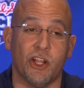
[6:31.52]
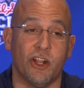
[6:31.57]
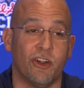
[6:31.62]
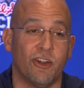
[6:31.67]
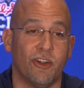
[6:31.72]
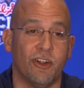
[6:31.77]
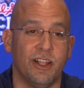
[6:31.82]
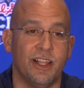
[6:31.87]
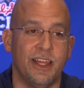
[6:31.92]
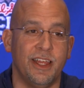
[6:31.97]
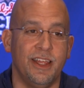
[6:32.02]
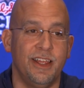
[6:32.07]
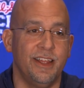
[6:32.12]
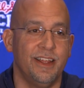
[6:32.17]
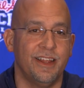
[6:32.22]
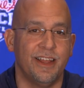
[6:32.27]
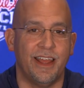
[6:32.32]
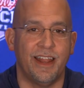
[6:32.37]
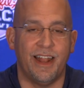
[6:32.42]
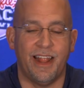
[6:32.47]
early,
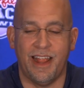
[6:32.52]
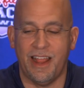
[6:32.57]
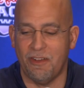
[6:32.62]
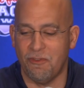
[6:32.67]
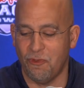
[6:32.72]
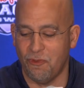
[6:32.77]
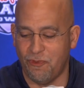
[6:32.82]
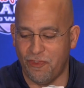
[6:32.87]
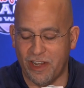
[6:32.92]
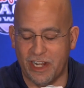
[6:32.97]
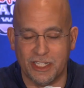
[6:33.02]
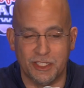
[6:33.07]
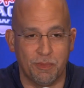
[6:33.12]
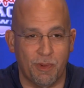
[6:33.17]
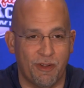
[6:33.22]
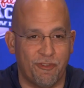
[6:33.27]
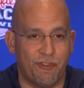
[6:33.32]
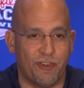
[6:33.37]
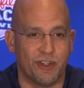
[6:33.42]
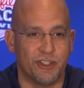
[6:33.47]
and I haven't finished
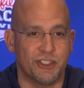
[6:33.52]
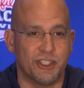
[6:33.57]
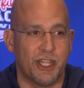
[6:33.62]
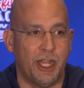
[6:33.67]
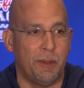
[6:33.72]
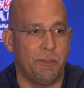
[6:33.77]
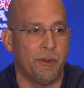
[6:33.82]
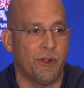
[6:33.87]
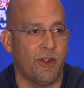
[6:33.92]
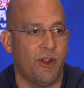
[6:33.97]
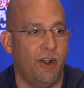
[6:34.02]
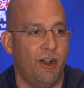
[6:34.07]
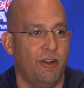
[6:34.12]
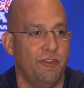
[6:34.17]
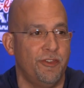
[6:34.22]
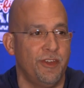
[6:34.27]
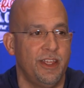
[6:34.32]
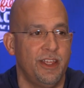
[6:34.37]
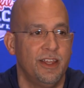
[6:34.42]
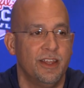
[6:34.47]
my first cup of
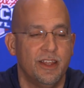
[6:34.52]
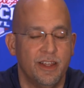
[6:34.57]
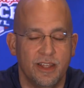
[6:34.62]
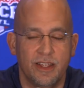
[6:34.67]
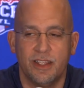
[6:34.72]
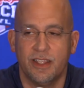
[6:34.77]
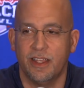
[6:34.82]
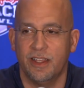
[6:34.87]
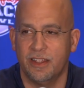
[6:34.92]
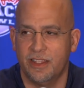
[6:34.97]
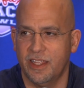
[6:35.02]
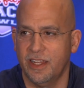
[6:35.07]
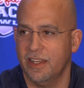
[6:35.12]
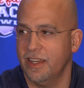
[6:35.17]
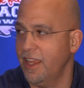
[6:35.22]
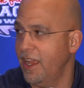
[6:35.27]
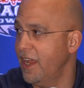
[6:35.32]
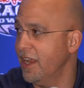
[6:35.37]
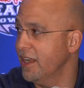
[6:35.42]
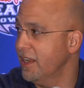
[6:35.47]
coffee. K-
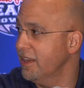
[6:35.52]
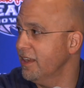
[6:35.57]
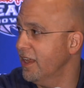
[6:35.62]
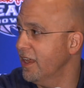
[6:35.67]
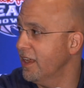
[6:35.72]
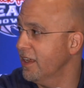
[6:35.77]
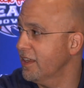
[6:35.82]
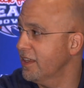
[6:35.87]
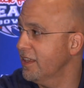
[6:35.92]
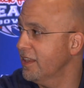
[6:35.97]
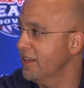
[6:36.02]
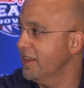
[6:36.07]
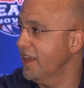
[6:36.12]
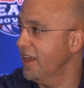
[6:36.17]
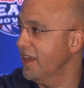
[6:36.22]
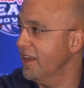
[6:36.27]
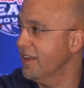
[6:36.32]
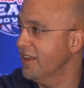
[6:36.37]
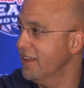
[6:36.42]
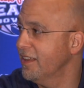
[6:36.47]
Kincaid, yeah,
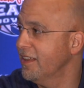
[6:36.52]
Kincaid.